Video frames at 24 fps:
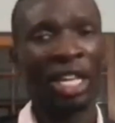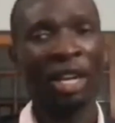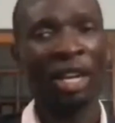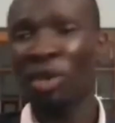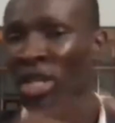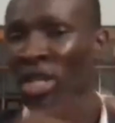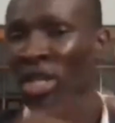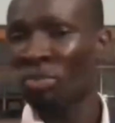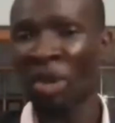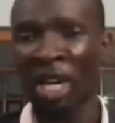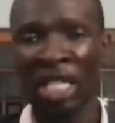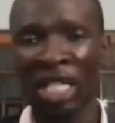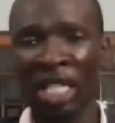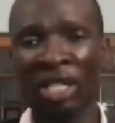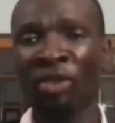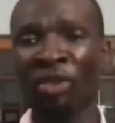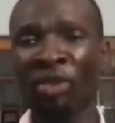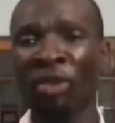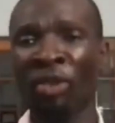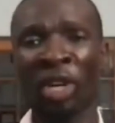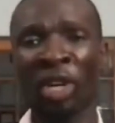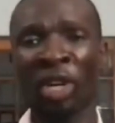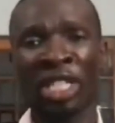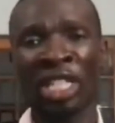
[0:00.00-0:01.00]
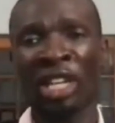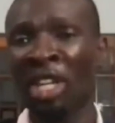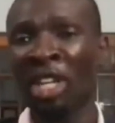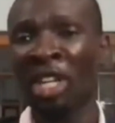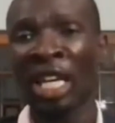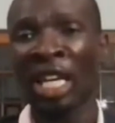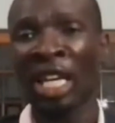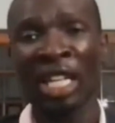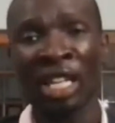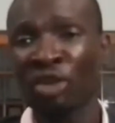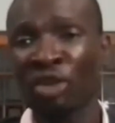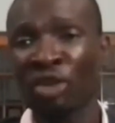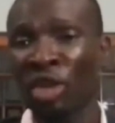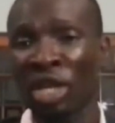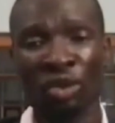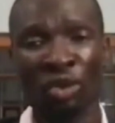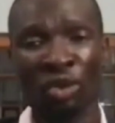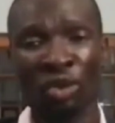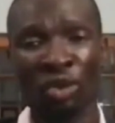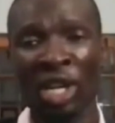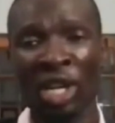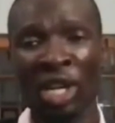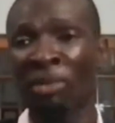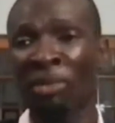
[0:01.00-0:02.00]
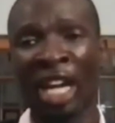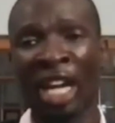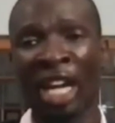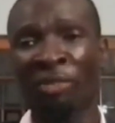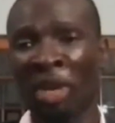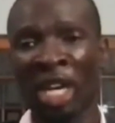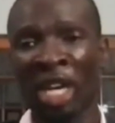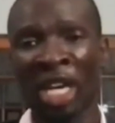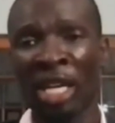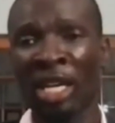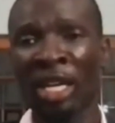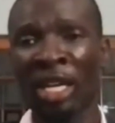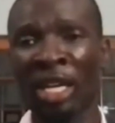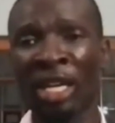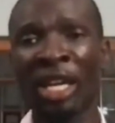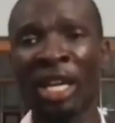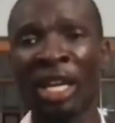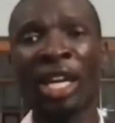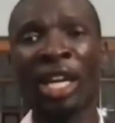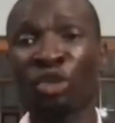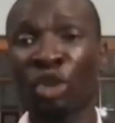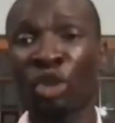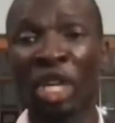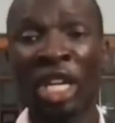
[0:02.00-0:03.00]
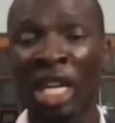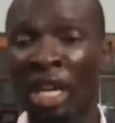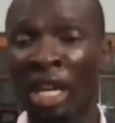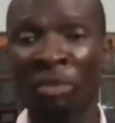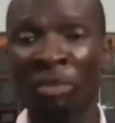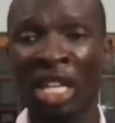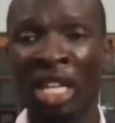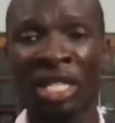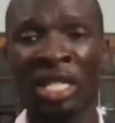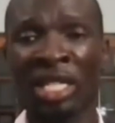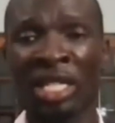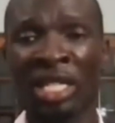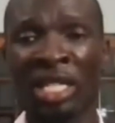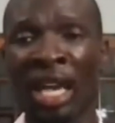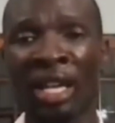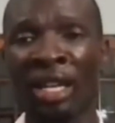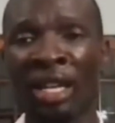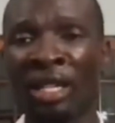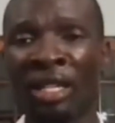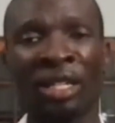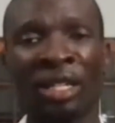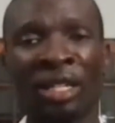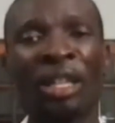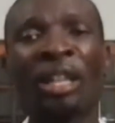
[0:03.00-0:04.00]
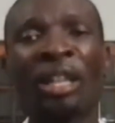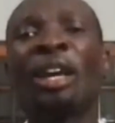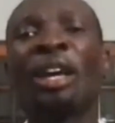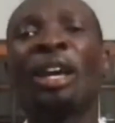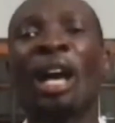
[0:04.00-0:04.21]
irrespective of whatever the interest rate might be, to him, he's saying,